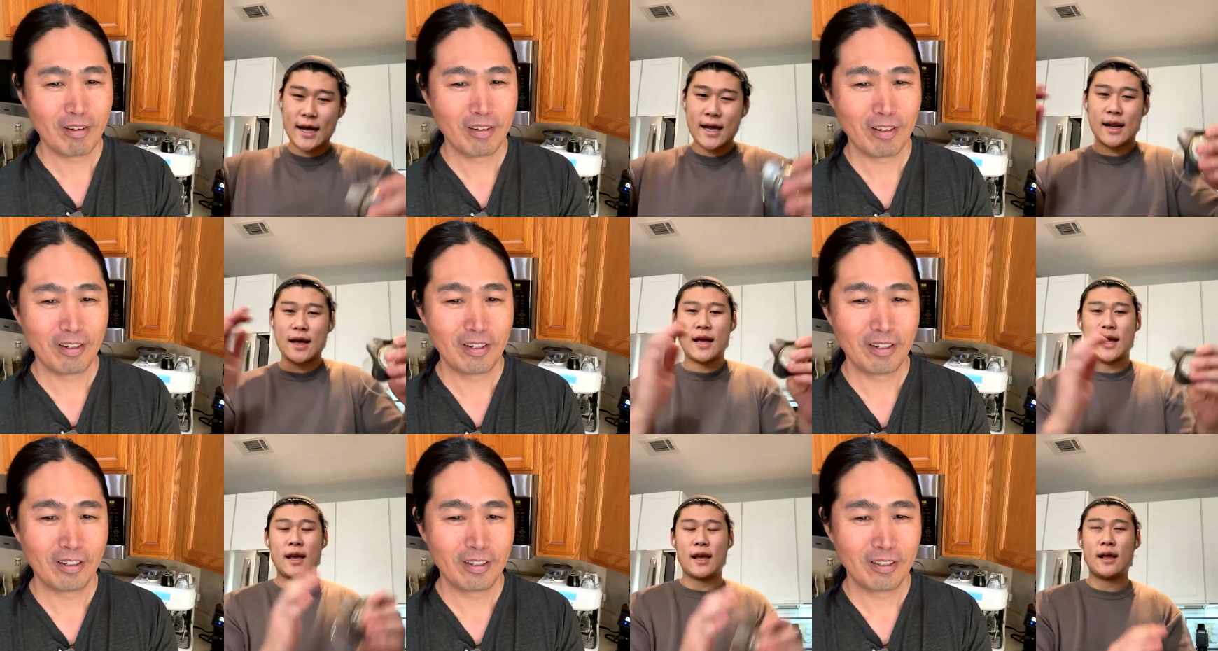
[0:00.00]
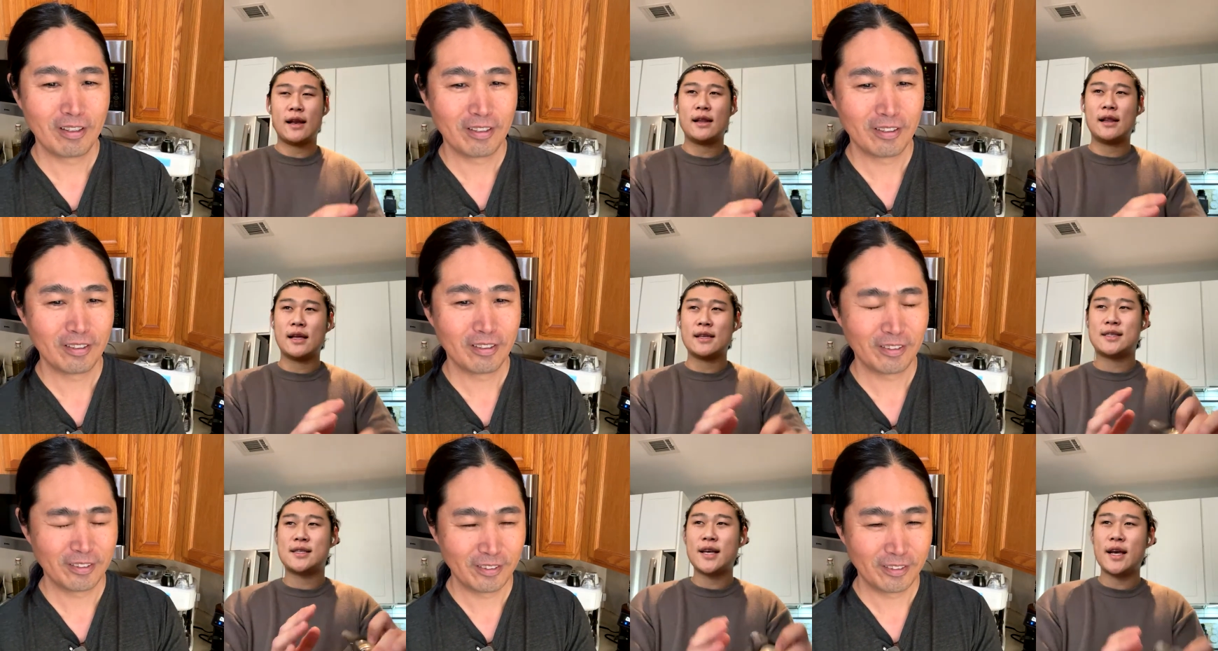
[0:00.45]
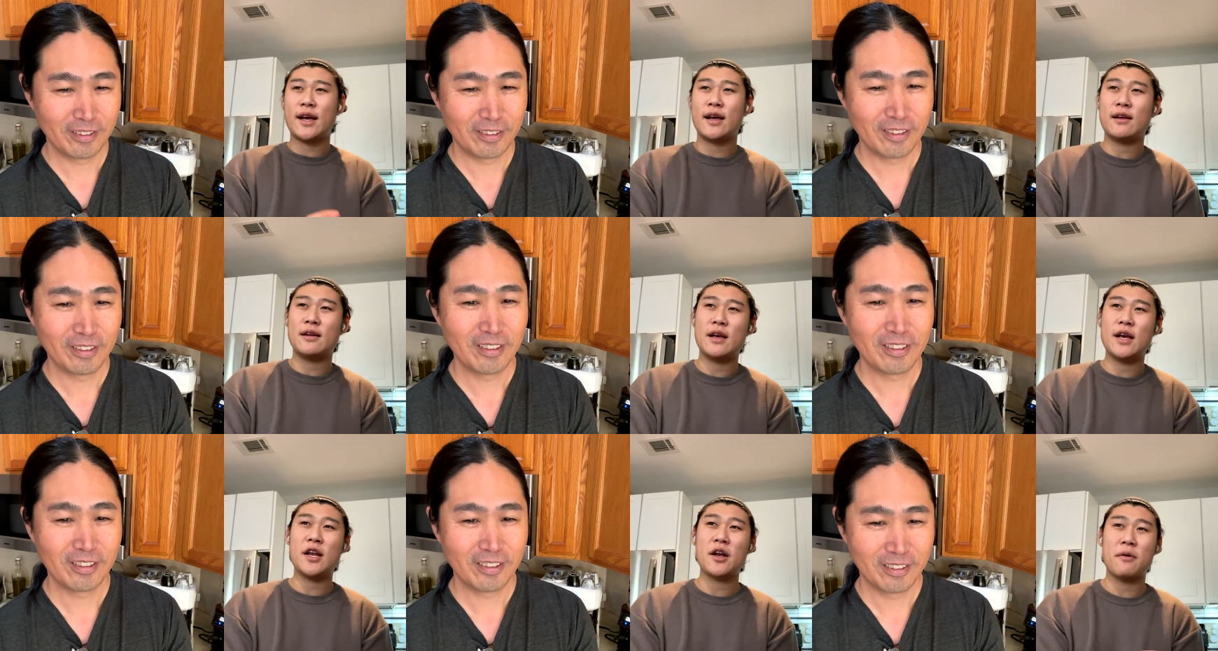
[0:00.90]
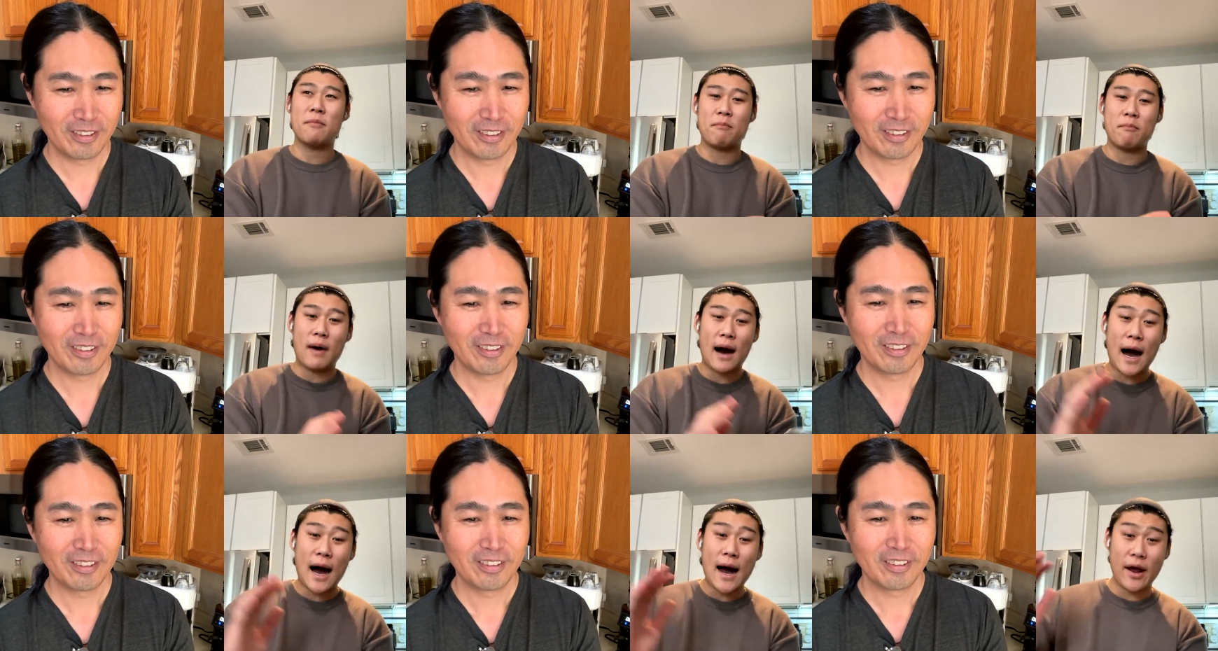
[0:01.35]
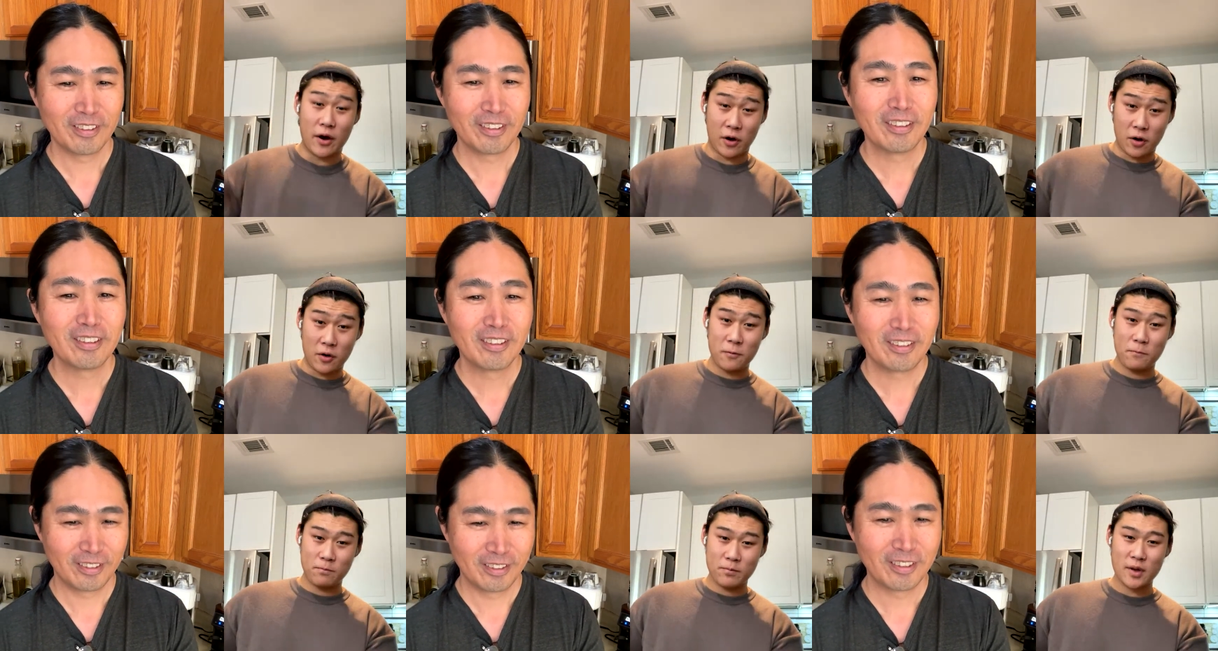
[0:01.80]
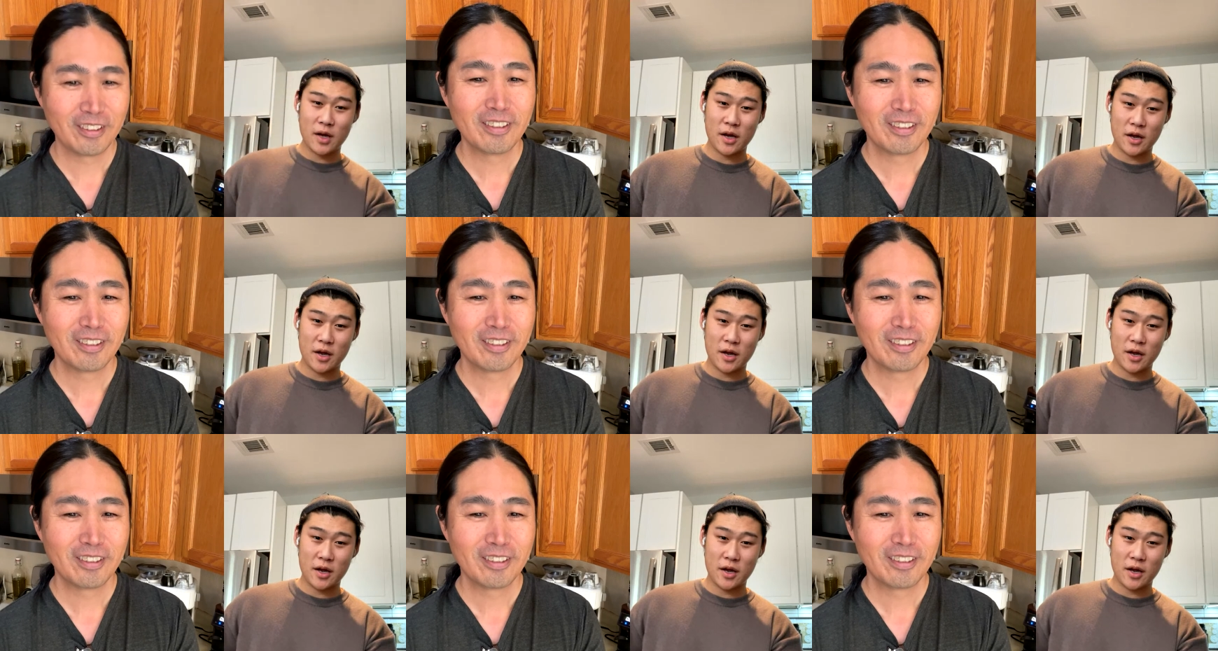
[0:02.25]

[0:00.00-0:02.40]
Speaker 1: In a it, let's say in a mile,